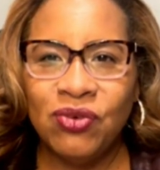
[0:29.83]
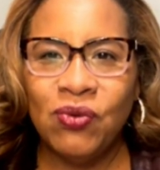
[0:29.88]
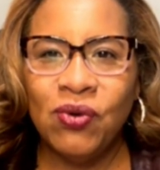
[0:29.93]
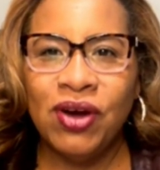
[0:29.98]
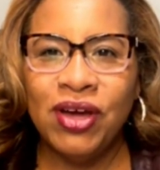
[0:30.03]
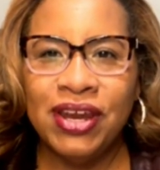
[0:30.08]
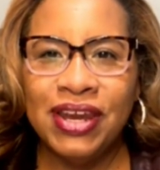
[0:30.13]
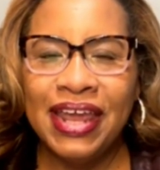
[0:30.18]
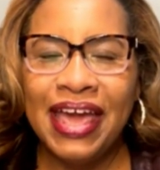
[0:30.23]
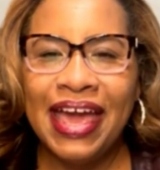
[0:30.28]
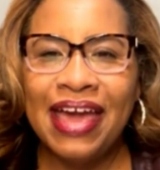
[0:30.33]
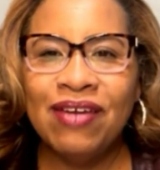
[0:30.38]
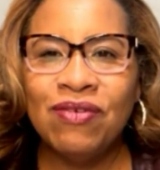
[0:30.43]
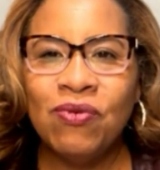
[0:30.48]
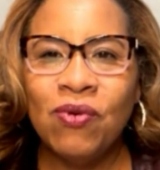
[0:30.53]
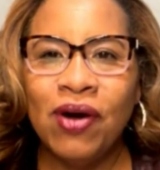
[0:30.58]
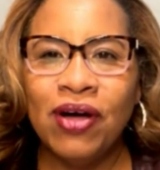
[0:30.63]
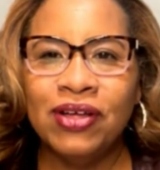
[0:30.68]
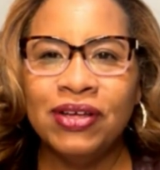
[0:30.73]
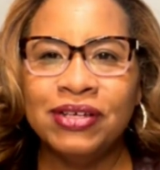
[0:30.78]
everyone, and
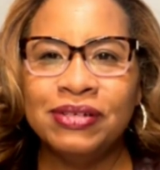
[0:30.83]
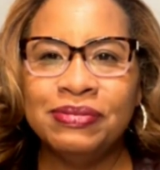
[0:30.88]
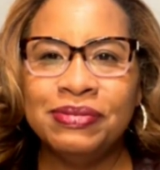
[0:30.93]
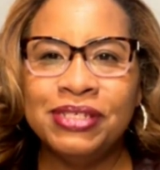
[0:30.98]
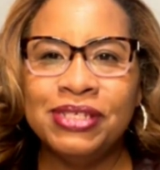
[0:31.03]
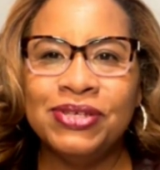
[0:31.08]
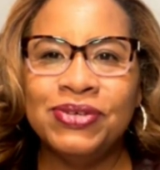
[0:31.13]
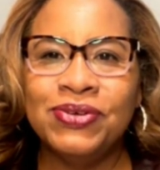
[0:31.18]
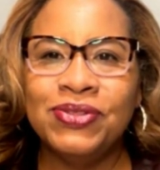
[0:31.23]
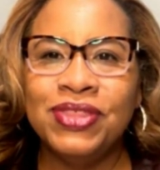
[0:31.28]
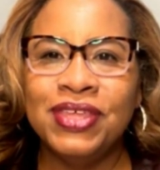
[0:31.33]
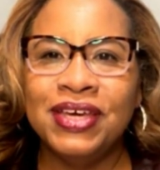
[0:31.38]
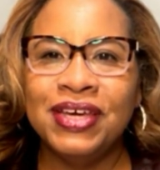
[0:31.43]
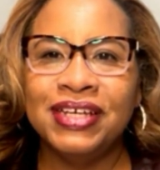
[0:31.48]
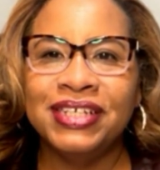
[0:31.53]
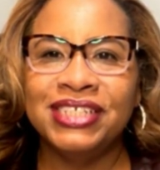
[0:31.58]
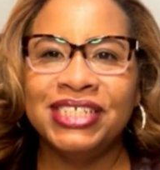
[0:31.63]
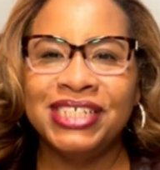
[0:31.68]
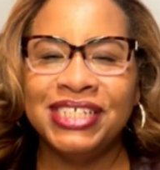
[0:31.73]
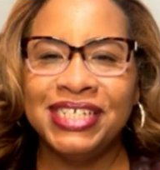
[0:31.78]
welcome to
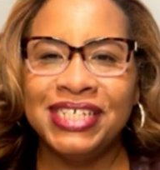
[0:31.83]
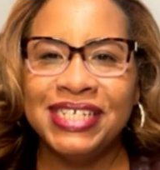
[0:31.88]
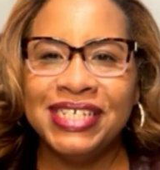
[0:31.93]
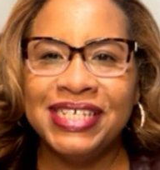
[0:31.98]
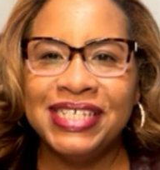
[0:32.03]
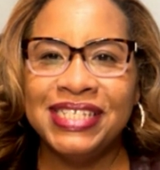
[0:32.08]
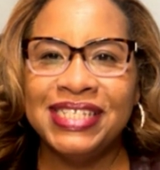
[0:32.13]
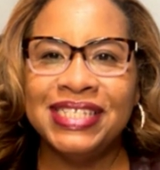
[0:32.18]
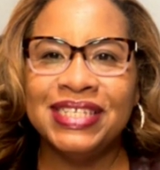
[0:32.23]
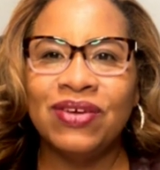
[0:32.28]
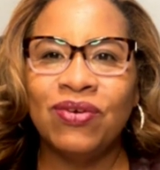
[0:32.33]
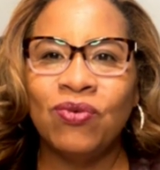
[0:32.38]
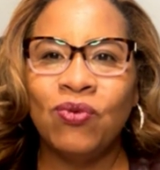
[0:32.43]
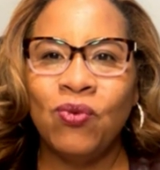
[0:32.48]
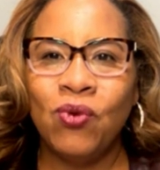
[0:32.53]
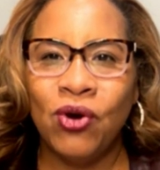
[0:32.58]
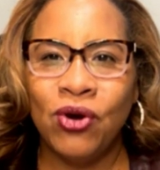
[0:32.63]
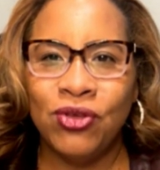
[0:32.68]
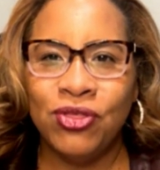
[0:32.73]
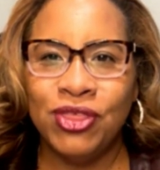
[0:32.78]
the She's
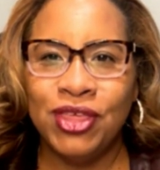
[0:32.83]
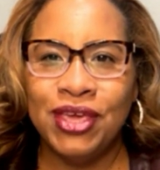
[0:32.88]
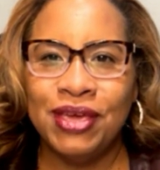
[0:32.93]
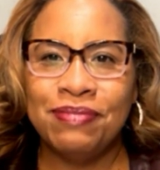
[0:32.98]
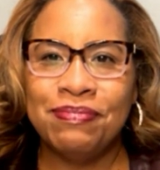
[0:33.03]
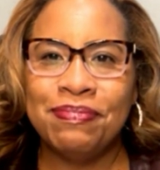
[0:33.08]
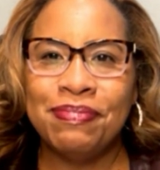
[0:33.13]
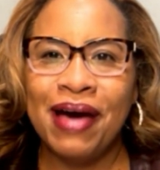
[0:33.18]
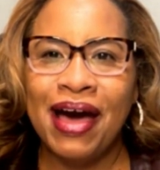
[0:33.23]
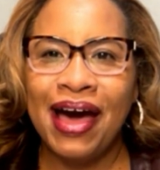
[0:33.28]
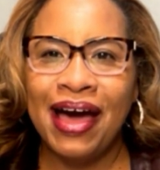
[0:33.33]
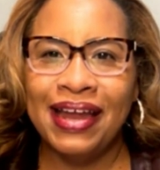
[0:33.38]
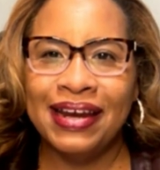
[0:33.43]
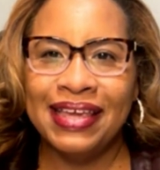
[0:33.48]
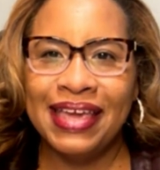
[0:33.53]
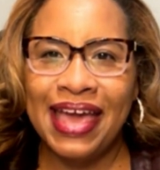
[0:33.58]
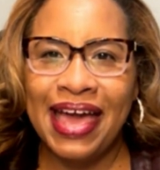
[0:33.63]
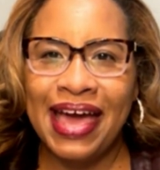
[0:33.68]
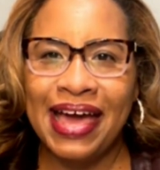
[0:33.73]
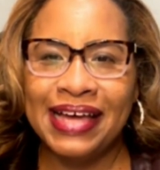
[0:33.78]
Worth It
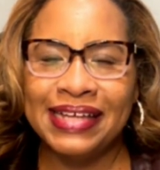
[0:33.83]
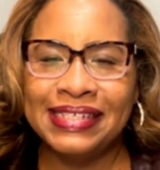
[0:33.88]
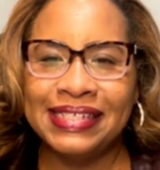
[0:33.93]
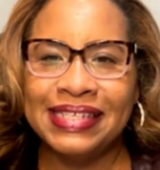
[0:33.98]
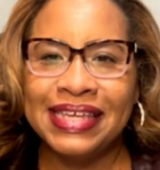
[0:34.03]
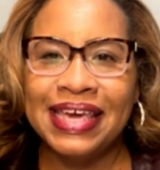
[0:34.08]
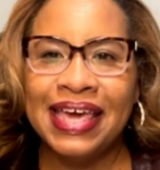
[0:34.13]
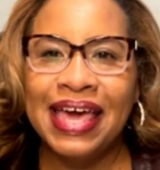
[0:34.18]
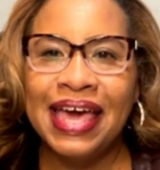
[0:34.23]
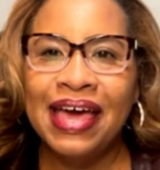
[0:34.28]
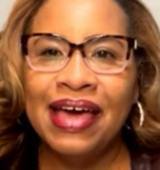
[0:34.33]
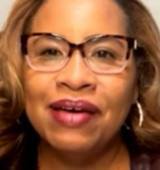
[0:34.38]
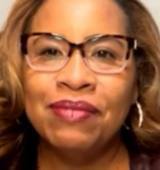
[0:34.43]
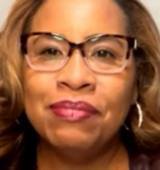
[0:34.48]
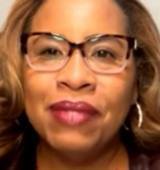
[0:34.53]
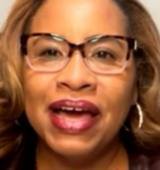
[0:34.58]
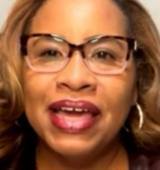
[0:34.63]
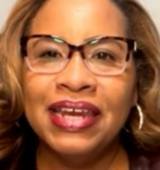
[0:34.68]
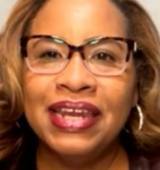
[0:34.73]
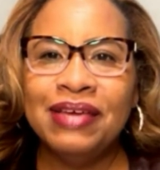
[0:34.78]
podcast.
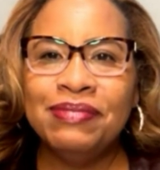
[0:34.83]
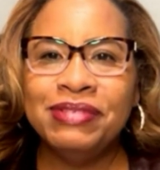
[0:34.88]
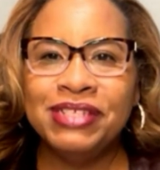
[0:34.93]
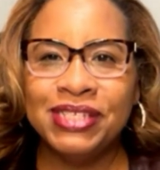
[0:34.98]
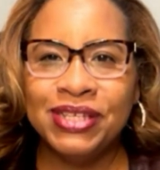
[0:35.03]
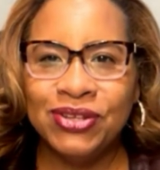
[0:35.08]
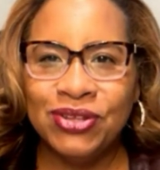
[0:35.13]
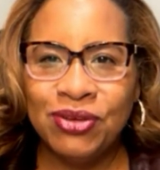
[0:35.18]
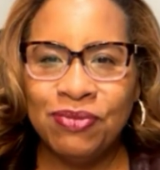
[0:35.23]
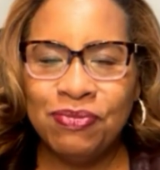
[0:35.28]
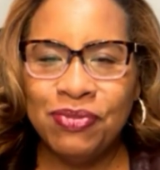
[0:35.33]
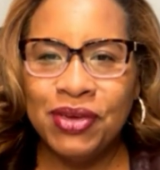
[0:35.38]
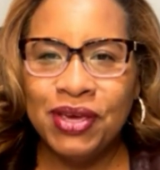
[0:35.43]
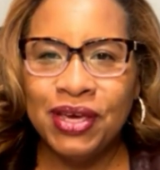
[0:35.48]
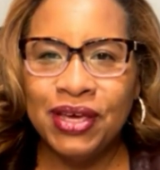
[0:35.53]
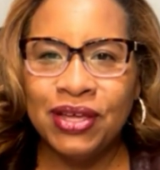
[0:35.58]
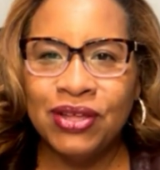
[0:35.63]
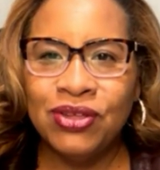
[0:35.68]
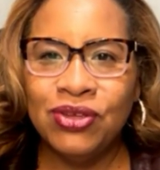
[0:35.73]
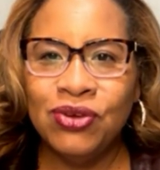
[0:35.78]
My name is
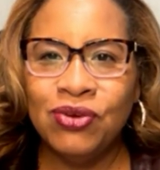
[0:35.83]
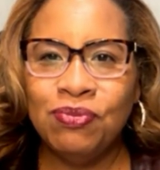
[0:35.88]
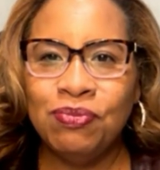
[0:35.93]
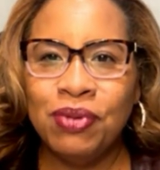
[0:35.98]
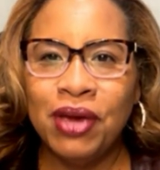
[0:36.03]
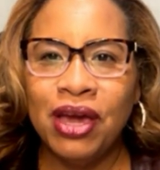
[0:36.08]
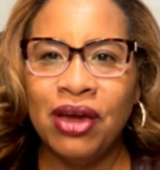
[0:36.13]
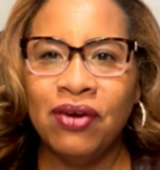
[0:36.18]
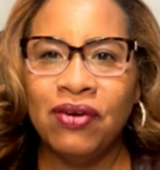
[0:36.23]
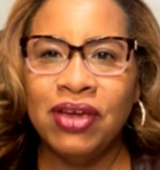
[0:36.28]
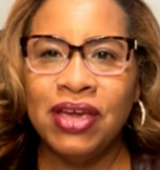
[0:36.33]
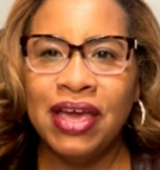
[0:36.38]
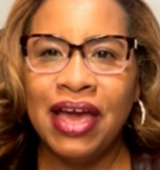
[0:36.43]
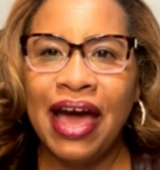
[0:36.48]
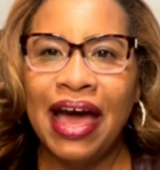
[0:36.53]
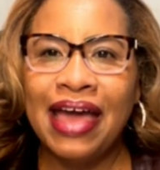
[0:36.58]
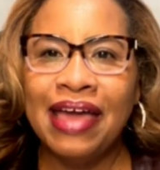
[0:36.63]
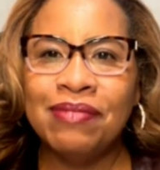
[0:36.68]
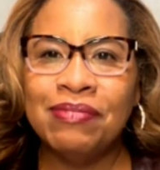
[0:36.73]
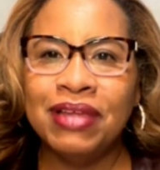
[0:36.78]
Olympia I'Liou Perry.
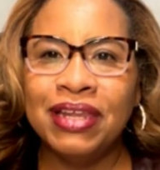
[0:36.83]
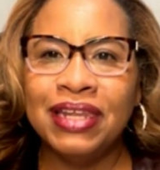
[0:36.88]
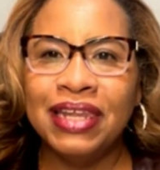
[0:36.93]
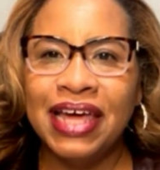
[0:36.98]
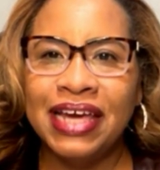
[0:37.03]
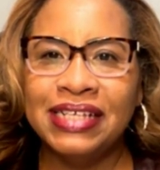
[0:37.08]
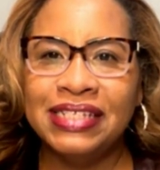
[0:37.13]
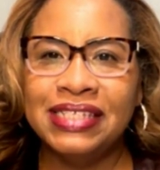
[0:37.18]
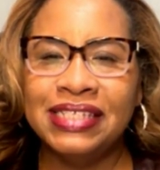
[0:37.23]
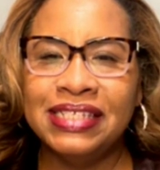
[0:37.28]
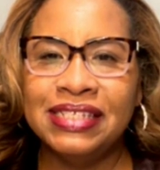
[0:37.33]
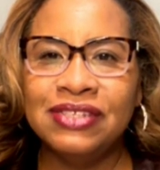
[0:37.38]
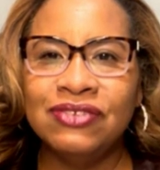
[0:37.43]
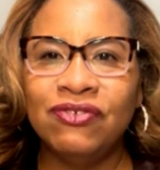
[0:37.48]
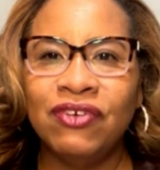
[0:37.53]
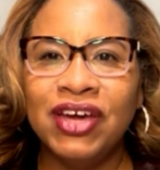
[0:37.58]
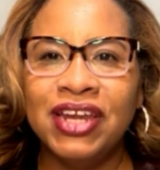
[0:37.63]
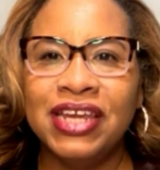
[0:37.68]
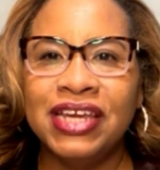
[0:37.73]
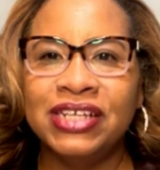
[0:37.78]
I am a licensed
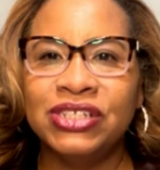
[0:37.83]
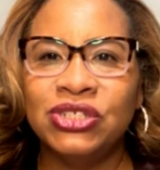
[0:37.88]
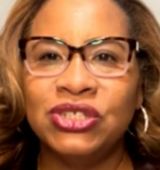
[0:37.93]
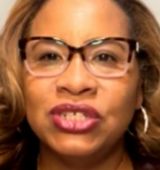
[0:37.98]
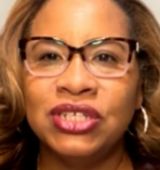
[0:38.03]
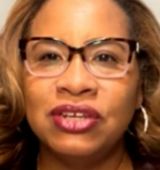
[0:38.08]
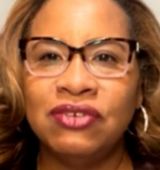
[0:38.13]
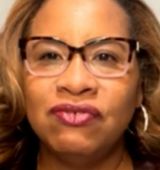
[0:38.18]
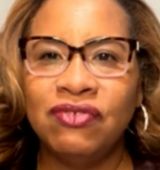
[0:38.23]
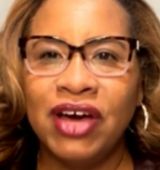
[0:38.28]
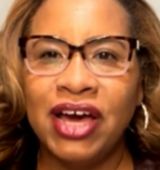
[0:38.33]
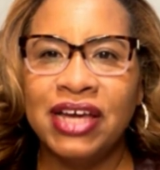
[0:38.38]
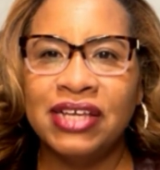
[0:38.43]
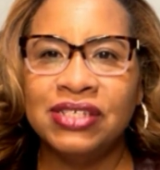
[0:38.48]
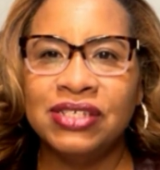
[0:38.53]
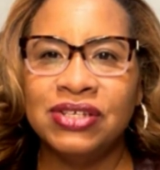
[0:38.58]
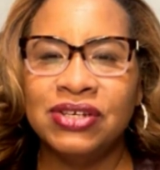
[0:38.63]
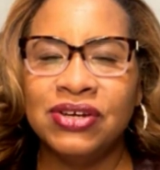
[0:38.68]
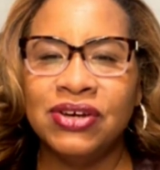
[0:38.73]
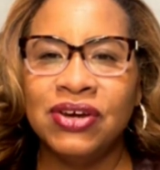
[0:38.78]
financial
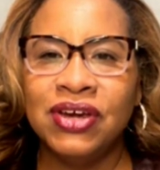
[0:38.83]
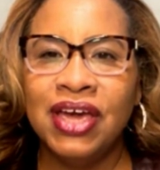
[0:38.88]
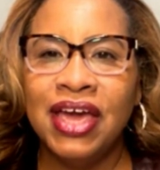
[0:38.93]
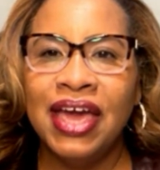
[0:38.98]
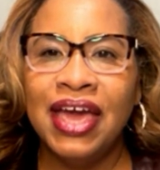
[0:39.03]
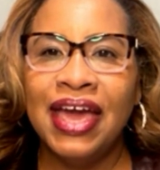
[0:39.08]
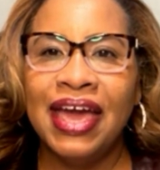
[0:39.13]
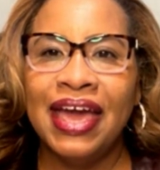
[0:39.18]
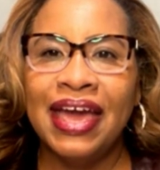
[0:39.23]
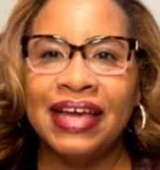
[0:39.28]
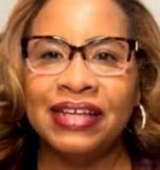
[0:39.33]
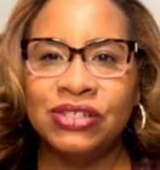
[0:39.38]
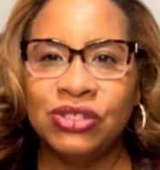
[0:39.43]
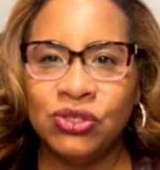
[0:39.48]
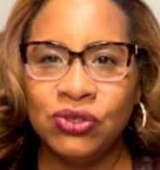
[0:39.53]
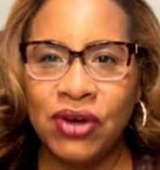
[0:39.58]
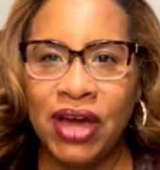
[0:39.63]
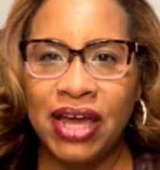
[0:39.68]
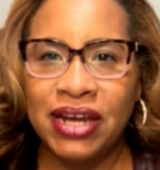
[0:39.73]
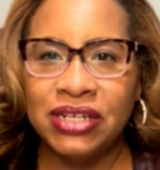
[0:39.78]
advisor and
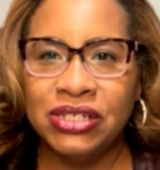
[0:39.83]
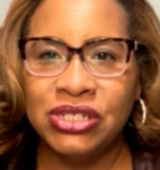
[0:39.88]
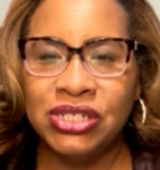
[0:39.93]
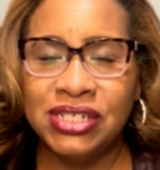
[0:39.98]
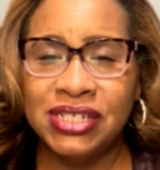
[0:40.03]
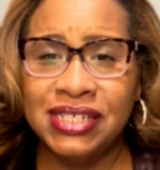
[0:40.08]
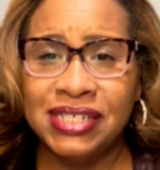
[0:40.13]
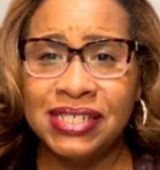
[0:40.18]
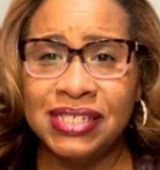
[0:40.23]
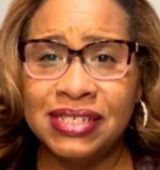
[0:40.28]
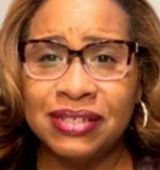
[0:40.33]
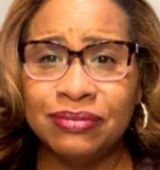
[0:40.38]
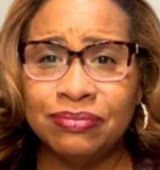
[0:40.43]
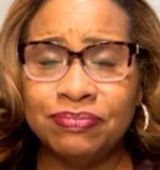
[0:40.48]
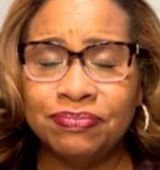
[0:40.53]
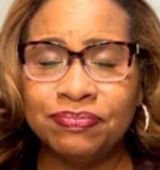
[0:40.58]
strategist.